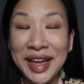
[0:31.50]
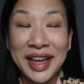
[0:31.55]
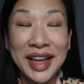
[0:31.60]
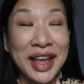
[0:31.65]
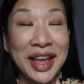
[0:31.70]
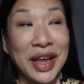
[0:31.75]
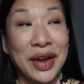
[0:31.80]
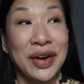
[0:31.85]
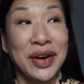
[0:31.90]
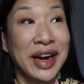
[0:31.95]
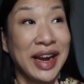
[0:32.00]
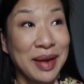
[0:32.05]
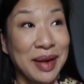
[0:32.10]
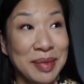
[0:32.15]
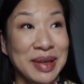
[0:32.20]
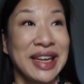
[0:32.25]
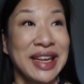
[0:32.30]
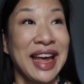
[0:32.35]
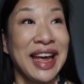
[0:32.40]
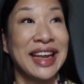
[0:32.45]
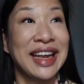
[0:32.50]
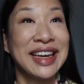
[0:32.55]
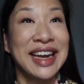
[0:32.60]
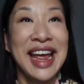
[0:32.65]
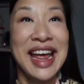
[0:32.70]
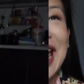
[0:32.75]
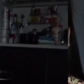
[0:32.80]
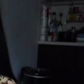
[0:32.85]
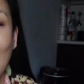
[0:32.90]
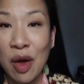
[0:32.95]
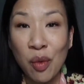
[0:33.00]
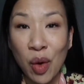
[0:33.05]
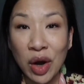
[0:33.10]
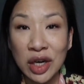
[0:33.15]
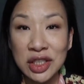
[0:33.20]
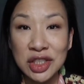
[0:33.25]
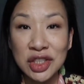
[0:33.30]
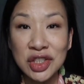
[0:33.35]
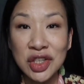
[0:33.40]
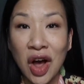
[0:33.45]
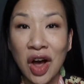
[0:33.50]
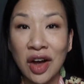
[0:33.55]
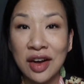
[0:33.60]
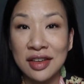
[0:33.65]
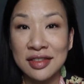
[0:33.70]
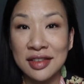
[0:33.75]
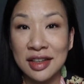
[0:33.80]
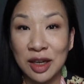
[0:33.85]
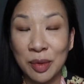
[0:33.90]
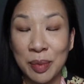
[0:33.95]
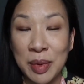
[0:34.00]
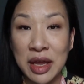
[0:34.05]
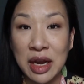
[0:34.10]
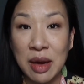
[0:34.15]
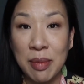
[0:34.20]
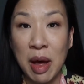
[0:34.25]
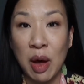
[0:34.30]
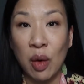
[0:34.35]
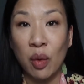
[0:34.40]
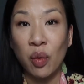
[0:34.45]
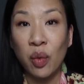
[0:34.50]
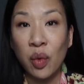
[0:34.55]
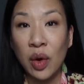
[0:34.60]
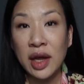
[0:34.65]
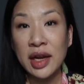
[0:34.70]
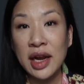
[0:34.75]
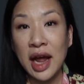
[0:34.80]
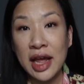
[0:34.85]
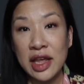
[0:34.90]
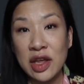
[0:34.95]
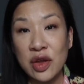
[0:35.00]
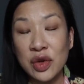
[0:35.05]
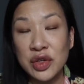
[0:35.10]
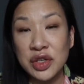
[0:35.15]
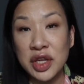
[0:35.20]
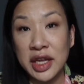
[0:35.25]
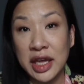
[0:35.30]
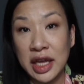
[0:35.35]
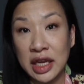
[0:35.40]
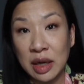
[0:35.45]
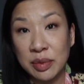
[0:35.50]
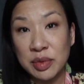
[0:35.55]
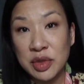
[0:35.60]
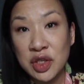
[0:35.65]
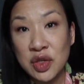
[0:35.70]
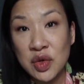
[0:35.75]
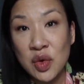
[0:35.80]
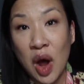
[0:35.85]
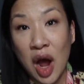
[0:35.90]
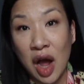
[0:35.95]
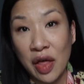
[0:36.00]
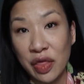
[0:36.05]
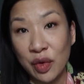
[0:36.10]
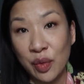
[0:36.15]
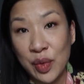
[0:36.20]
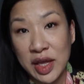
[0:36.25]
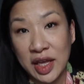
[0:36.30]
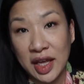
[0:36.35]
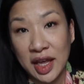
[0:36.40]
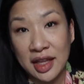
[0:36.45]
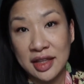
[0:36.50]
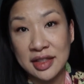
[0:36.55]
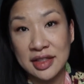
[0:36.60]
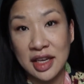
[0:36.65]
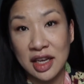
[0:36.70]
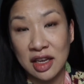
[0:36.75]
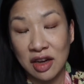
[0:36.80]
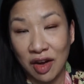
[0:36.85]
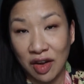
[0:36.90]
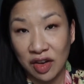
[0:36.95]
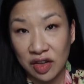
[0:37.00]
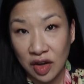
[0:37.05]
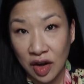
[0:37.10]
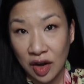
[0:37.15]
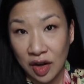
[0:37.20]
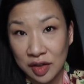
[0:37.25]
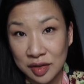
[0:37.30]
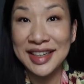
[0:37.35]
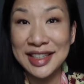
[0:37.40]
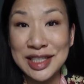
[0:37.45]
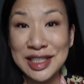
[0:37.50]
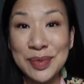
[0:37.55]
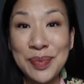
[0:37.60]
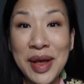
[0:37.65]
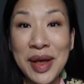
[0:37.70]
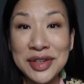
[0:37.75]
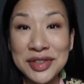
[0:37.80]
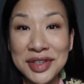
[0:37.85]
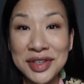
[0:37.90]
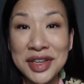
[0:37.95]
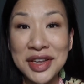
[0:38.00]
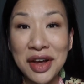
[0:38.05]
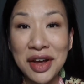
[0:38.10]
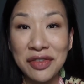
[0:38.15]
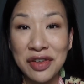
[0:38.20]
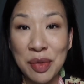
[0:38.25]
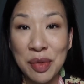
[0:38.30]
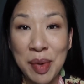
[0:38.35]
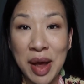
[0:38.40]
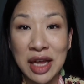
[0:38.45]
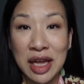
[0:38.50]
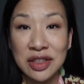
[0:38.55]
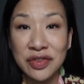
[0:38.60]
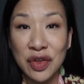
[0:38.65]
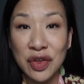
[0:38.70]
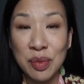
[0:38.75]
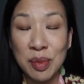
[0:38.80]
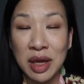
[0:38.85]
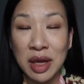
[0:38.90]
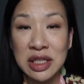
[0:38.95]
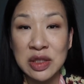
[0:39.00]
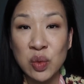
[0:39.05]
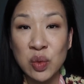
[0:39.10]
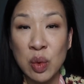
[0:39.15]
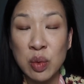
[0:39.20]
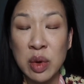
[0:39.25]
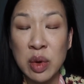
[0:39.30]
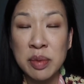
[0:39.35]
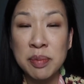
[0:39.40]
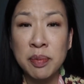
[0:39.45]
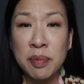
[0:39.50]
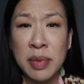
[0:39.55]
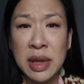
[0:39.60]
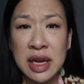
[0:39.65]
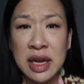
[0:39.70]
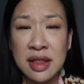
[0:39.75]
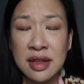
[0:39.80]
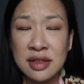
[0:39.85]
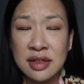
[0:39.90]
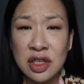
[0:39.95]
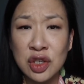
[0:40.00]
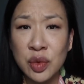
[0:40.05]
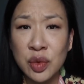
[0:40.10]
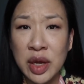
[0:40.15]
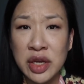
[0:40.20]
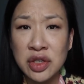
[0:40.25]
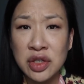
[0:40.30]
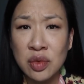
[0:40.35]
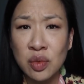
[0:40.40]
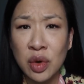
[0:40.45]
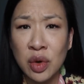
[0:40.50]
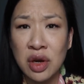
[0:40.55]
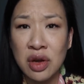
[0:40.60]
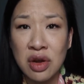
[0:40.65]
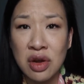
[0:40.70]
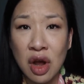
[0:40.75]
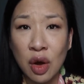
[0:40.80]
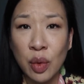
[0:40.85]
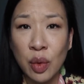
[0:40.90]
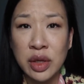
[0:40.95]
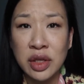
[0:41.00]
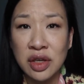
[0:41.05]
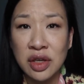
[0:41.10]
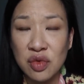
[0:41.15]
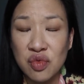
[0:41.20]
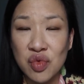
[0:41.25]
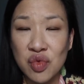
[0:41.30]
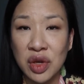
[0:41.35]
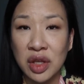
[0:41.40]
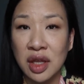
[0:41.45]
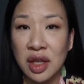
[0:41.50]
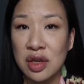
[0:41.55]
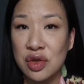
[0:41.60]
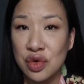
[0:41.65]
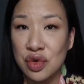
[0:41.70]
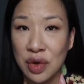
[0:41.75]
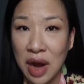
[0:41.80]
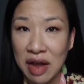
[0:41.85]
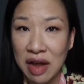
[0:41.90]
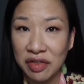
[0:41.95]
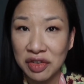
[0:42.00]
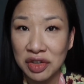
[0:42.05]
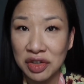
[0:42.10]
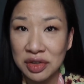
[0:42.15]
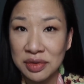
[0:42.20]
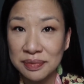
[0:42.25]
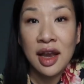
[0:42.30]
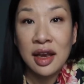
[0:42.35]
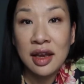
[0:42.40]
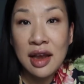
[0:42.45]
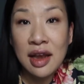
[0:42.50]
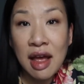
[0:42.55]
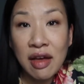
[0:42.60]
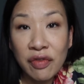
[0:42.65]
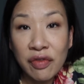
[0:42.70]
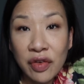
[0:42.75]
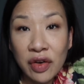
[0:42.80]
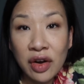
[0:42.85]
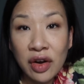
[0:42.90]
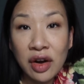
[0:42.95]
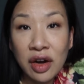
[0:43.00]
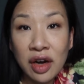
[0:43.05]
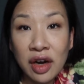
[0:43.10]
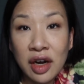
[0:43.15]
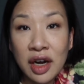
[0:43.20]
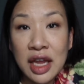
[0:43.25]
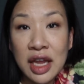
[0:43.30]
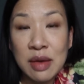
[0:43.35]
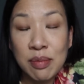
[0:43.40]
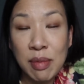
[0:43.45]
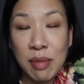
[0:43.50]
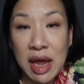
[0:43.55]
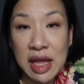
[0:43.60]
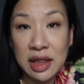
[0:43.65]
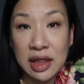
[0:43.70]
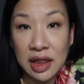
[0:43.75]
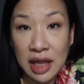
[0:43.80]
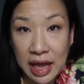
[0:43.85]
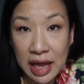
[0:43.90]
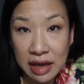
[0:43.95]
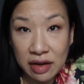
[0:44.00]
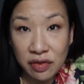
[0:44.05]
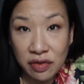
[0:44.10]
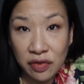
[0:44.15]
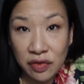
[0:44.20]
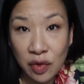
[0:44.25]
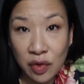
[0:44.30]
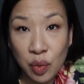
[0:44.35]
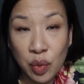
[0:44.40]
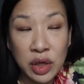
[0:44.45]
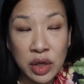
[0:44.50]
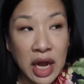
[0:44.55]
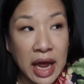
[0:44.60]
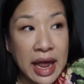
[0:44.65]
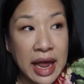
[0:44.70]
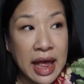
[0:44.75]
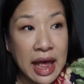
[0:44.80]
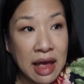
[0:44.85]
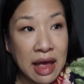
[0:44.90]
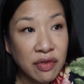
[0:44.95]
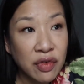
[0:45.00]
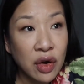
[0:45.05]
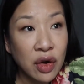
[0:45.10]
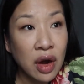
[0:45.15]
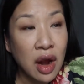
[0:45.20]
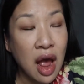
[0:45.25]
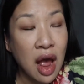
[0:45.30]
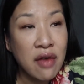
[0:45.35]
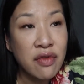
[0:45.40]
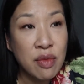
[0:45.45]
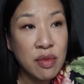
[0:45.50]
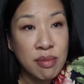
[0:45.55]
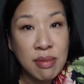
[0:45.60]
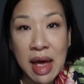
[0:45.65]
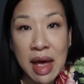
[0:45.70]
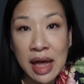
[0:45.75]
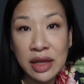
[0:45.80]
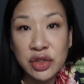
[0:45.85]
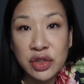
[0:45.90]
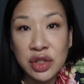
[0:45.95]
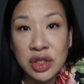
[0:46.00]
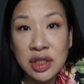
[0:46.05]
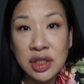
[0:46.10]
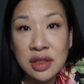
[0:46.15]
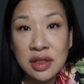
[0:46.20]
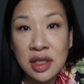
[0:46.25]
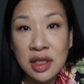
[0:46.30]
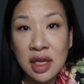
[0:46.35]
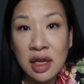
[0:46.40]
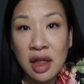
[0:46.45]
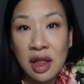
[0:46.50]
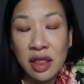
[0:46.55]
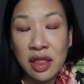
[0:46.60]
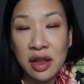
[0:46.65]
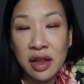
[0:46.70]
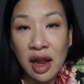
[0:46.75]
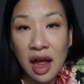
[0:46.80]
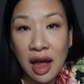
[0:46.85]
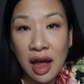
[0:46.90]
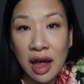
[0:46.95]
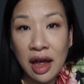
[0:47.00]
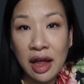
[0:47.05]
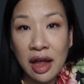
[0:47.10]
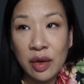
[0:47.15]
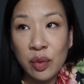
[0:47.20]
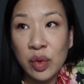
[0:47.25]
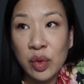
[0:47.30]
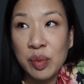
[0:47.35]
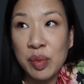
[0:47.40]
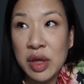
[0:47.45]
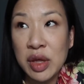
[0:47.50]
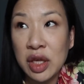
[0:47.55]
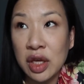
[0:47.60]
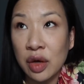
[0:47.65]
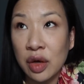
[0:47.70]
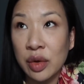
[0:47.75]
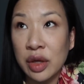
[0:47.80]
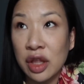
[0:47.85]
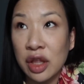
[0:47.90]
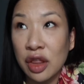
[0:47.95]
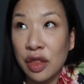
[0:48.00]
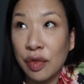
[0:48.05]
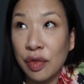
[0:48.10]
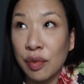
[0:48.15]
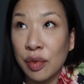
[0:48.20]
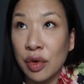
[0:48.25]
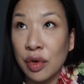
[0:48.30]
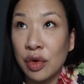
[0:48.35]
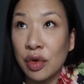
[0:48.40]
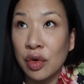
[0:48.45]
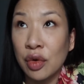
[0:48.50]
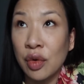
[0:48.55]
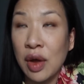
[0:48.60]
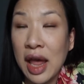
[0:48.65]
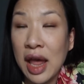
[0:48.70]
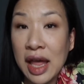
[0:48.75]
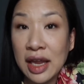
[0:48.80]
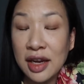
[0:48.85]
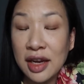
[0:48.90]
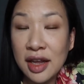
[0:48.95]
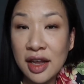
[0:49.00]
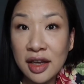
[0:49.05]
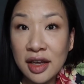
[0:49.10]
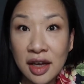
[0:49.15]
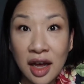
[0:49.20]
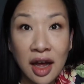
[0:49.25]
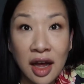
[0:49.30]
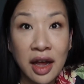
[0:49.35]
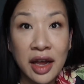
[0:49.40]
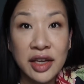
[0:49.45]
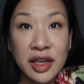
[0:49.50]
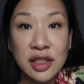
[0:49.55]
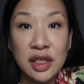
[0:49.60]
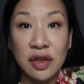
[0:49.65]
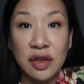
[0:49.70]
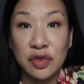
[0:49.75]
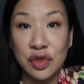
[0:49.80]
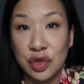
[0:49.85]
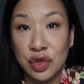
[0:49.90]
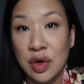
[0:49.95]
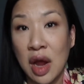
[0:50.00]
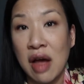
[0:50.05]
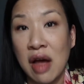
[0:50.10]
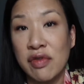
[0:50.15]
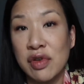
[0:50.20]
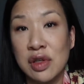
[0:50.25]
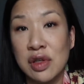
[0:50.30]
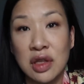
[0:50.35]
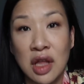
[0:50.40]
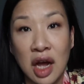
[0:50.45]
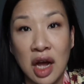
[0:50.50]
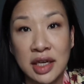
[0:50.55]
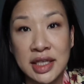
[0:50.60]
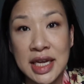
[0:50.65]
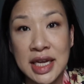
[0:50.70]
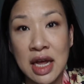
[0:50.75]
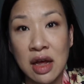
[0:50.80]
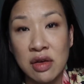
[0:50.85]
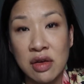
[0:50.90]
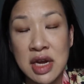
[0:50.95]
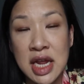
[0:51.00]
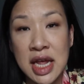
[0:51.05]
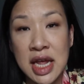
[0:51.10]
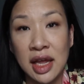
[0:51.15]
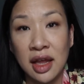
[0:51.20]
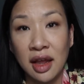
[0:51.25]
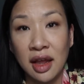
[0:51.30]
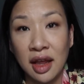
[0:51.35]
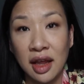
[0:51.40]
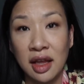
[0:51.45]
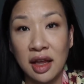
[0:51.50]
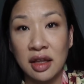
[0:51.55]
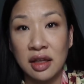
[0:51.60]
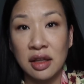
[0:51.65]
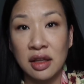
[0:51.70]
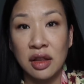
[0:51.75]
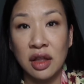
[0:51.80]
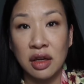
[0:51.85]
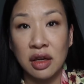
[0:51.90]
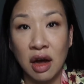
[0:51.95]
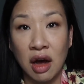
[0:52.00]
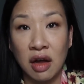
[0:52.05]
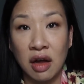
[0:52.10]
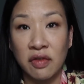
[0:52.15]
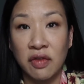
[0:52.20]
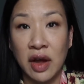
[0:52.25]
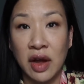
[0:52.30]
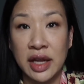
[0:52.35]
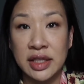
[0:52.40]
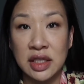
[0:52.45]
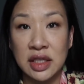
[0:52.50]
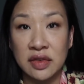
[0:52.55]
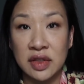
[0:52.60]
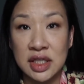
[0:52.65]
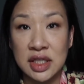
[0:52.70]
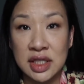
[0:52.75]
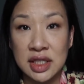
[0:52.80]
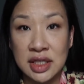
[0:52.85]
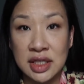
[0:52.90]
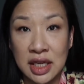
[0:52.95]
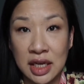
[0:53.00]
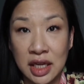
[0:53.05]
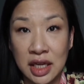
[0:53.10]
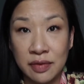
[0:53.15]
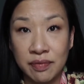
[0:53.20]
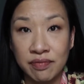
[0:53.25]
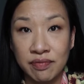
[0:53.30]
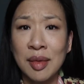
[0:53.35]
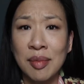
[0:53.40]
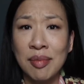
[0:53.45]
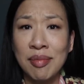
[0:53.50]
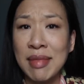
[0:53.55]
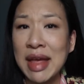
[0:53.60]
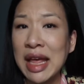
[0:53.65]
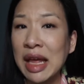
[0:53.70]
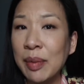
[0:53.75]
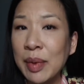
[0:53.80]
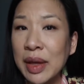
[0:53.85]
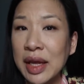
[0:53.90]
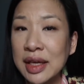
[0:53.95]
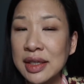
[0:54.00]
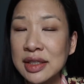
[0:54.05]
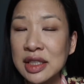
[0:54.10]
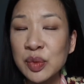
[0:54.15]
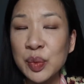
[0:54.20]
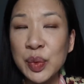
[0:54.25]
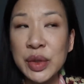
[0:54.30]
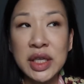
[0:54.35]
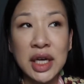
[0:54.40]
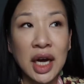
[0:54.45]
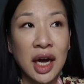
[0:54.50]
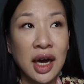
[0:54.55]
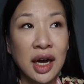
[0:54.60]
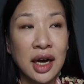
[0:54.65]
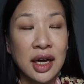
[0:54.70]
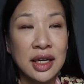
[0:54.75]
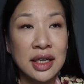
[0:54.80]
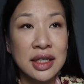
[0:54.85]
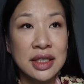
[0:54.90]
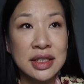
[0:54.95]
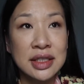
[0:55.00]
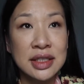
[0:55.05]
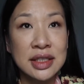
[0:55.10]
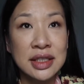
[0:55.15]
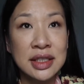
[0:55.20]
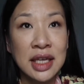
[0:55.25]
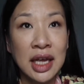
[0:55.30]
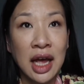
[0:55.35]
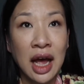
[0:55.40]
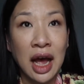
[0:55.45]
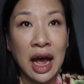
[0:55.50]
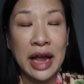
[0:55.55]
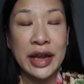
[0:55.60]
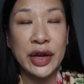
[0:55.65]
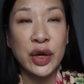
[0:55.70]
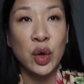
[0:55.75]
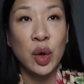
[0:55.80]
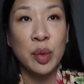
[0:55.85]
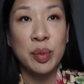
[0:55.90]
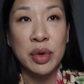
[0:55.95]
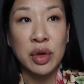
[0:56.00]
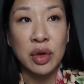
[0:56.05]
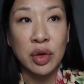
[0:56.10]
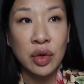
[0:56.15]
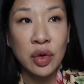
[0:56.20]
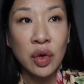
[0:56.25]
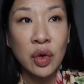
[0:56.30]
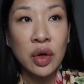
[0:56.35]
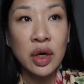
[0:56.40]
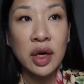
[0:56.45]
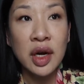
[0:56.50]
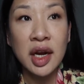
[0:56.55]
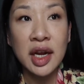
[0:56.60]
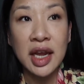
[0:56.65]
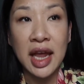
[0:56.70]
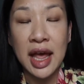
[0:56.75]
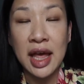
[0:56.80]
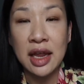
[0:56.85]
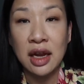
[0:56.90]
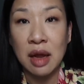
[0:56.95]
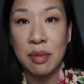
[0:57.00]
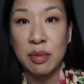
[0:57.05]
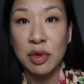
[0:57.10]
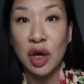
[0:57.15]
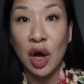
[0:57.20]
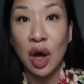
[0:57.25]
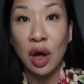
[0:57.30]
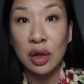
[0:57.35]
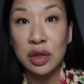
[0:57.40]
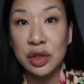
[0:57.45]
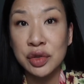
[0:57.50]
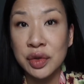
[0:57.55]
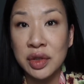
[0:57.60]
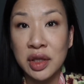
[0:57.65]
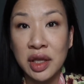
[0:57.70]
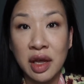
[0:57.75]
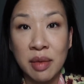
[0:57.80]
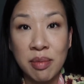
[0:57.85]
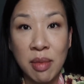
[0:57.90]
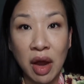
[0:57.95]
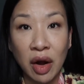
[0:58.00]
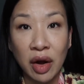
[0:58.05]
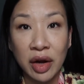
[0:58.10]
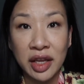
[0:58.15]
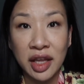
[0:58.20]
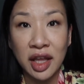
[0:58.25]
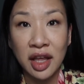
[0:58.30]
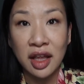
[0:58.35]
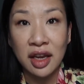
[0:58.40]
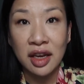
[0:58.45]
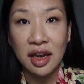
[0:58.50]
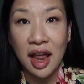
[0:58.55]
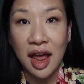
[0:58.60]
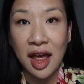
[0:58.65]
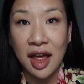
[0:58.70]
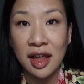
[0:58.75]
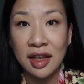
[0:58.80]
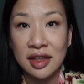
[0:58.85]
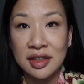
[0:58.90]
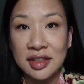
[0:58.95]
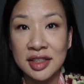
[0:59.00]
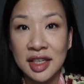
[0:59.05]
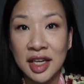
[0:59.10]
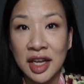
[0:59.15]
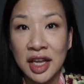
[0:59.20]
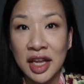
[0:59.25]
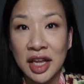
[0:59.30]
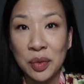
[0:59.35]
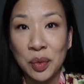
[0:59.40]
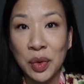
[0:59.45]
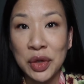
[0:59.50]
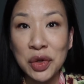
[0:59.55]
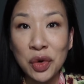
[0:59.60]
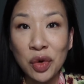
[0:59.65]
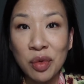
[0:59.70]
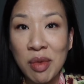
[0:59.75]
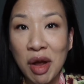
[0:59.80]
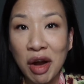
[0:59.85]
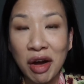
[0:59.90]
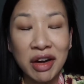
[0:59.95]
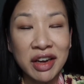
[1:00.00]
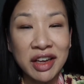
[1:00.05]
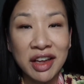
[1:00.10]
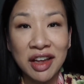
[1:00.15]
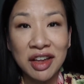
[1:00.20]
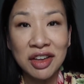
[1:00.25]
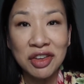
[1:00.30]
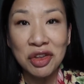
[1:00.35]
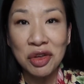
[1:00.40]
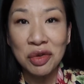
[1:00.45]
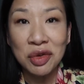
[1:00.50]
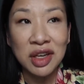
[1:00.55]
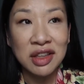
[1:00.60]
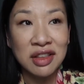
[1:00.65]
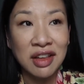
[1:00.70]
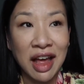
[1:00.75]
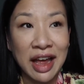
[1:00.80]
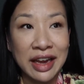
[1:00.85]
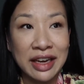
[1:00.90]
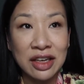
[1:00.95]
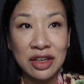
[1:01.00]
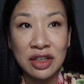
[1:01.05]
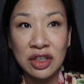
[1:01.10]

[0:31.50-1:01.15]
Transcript: here I am again. I wanted to talk a little bit about what I usually get up to on the weekends in Hong Kong, especially over the past few months when we've been in the situation where no one can really travel. Never in my life would I ever have imagined that I would be going through any kind of travel lockdown in the confines of a city. Maybe it's because I grew up in New York and I'm culturally American and when you're American, you can like